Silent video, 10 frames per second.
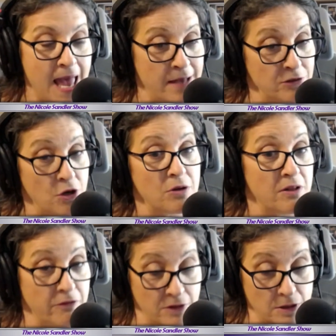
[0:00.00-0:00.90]
and go
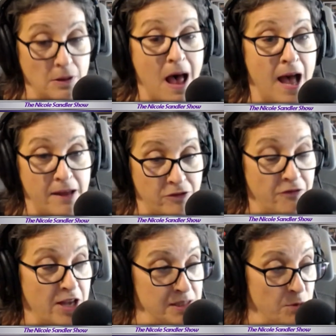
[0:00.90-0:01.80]
to the, the live,
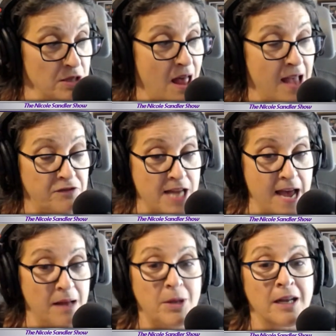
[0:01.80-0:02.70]
the Facebook Live
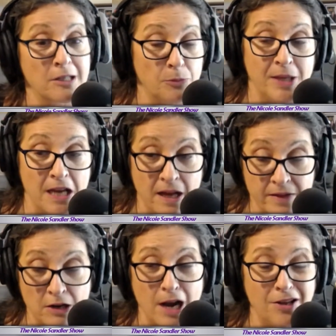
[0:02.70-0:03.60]
tab, and it'll be
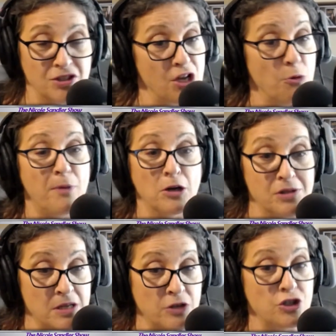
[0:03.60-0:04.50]
on there. I also
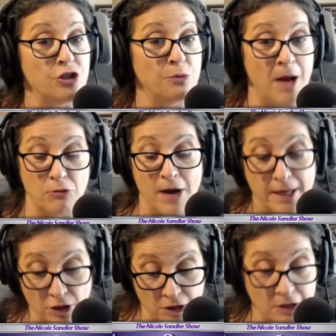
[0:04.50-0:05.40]
post it to my
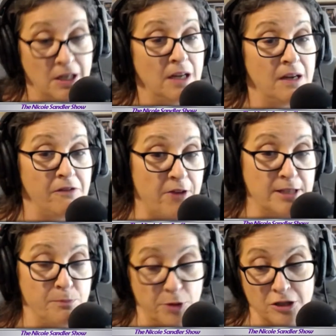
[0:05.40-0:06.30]
regular
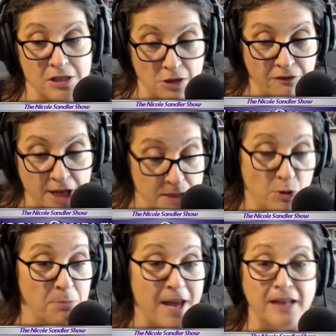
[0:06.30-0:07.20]
face personal
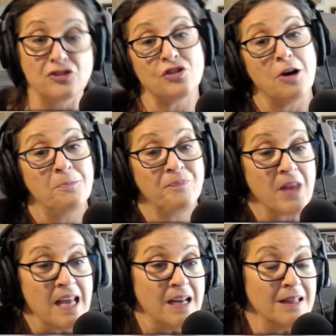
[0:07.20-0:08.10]
Facebook page. So
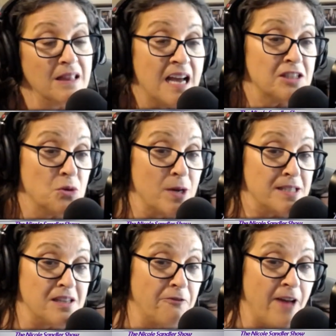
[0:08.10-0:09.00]
lots of
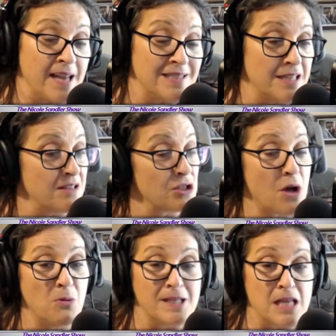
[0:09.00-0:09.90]
ways to find it. There's
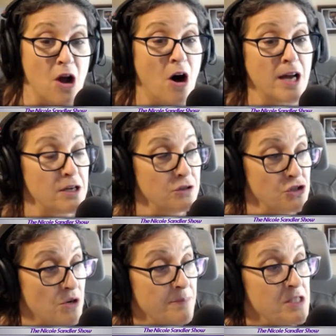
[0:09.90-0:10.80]
always the audio
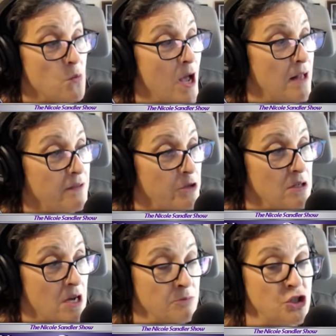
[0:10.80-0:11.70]
stream as well. If
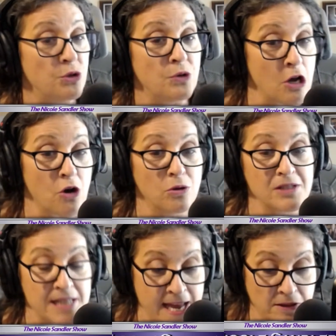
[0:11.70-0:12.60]
you come to
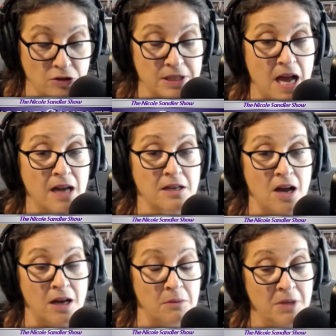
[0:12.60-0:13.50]

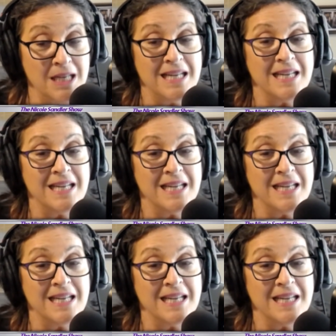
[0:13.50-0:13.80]
NicoleSandler.com